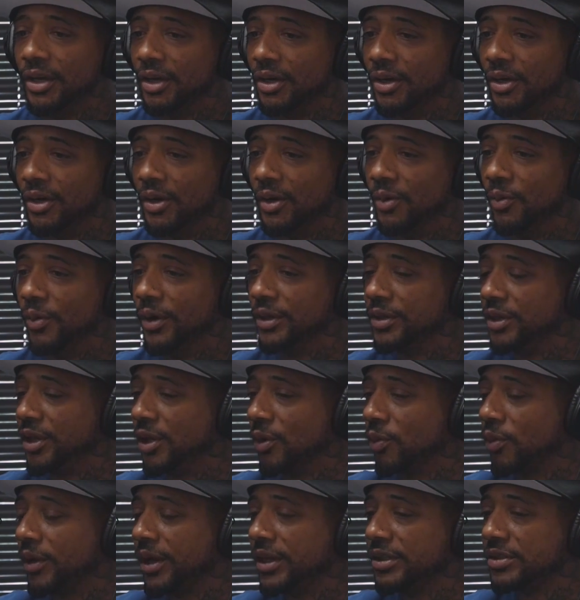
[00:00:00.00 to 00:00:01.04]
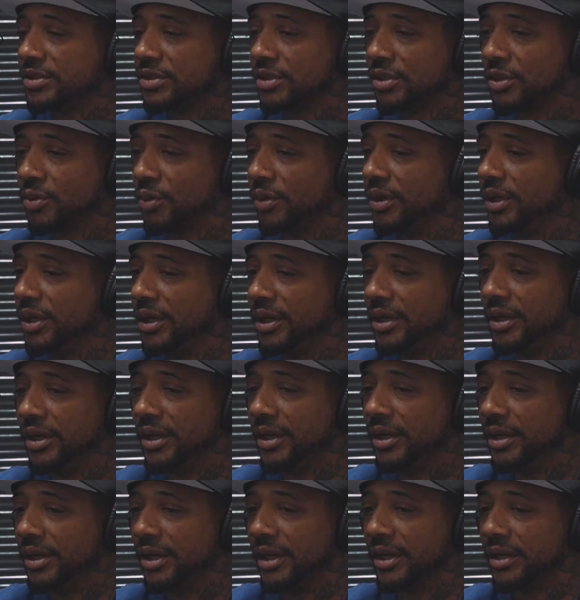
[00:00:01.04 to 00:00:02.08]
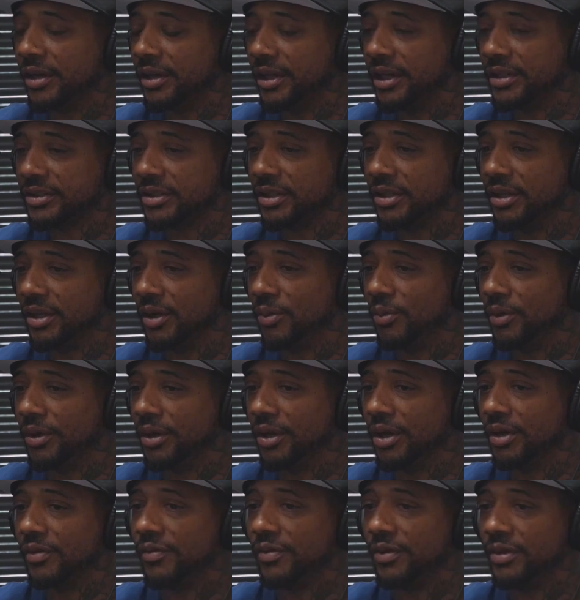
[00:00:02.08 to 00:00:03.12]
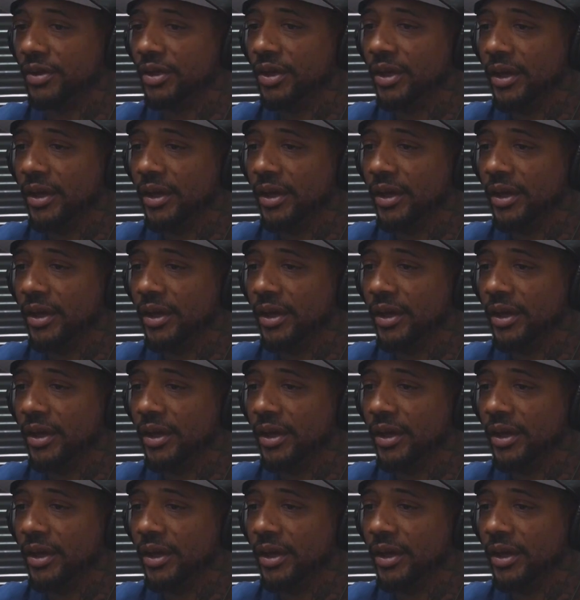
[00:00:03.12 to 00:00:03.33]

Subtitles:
whether your race, creed, ethnicity, or whatever.